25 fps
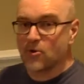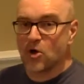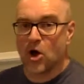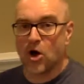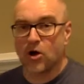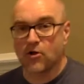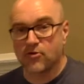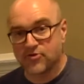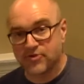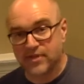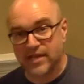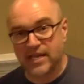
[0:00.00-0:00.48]

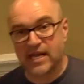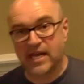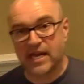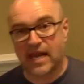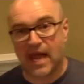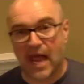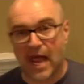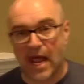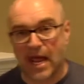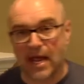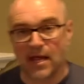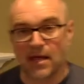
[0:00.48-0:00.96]
called
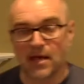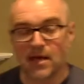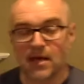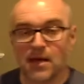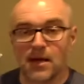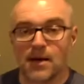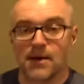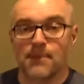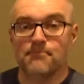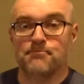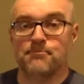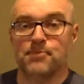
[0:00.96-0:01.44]
DNA
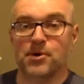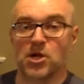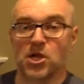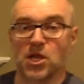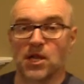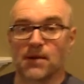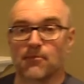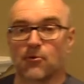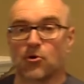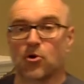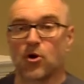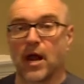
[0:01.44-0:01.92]

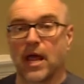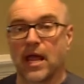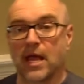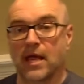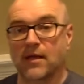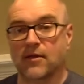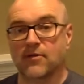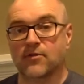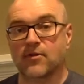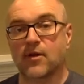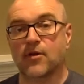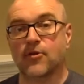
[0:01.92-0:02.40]

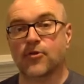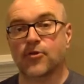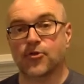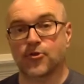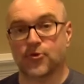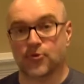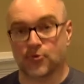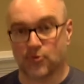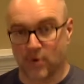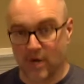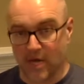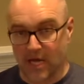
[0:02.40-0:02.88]
polymerase
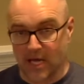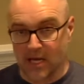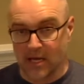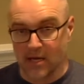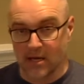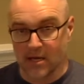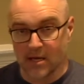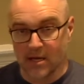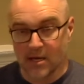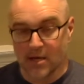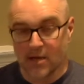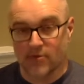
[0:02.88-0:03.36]
3.
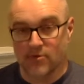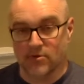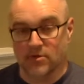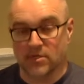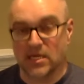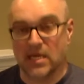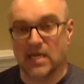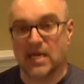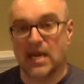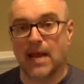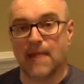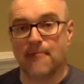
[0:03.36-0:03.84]
So
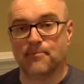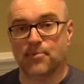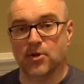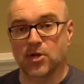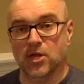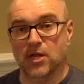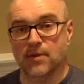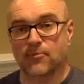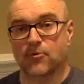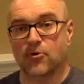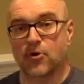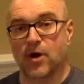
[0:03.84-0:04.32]
DNA
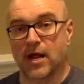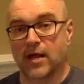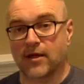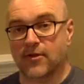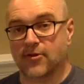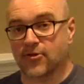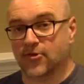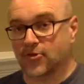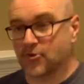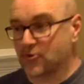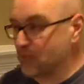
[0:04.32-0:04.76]
polymerase